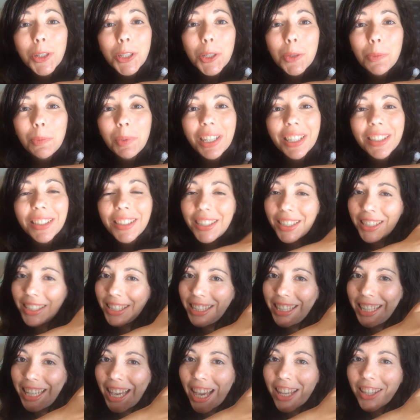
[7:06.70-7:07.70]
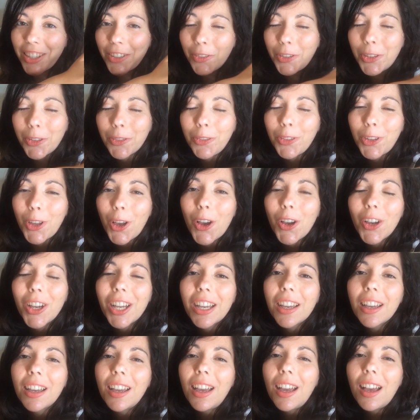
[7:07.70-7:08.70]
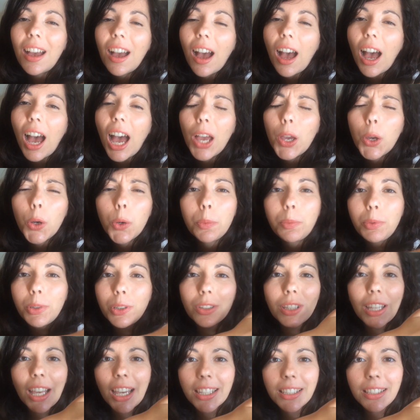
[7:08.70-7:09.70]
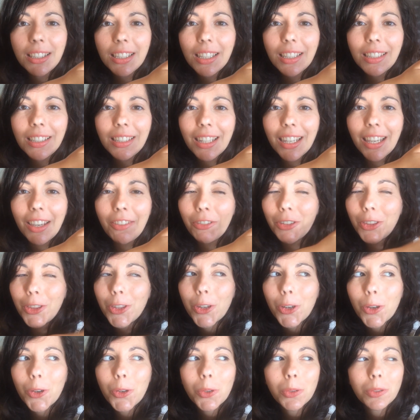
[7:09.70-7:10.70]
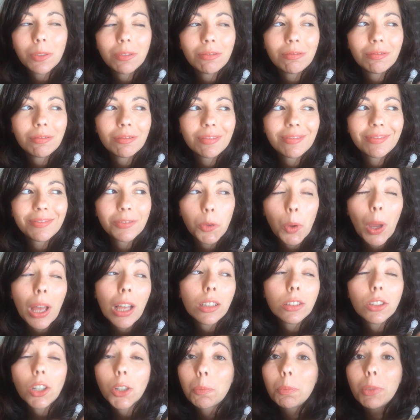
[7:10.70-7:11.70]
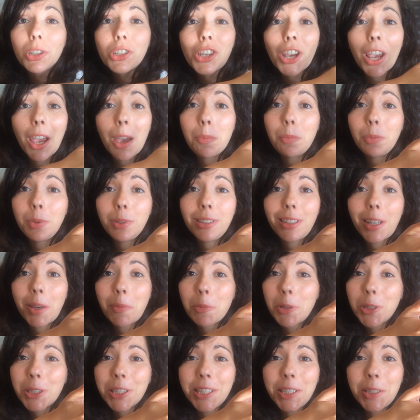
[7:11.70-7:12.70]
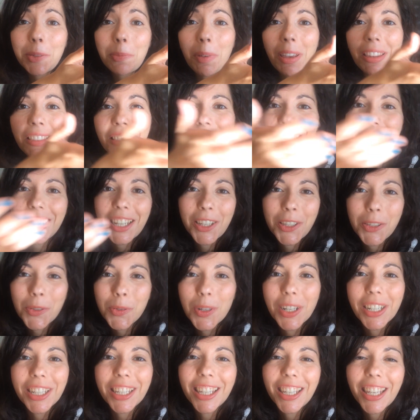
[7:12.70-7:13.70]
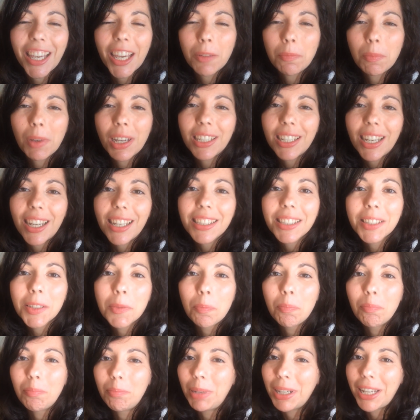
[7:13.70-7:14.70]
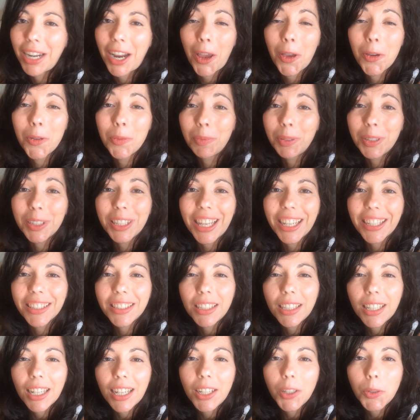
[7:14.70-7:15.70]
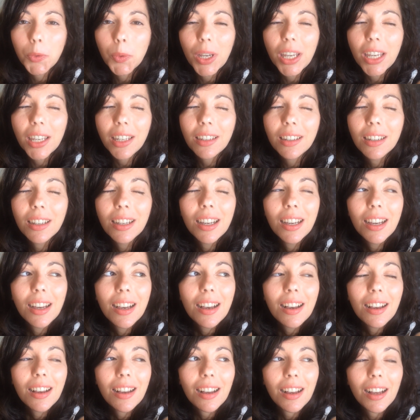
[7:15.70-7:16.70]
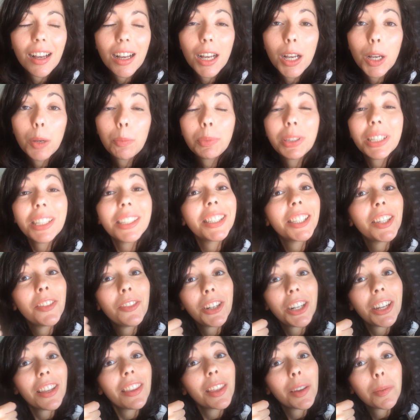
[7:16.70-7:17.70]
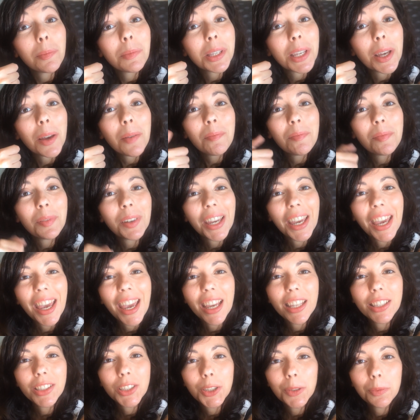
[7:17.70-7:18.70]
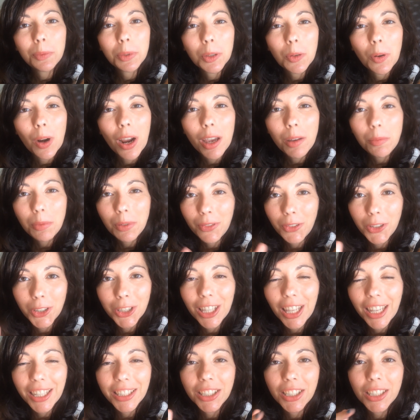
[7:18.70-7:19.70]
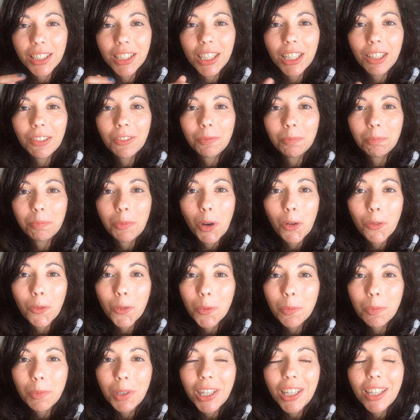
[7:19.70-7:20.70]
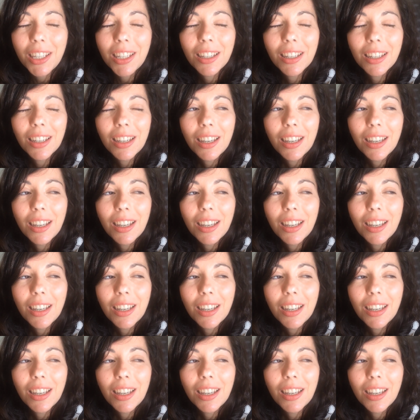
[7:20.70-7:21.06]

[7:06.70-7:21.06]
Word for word: which means it's the end of the vlog. I hope you liked it, even though, well, not much happened. I mostly spent the days working at my desk, but I hope you liked it anyway. Uh, please give it a thumbs up and subscribe if you'd like to see more from me.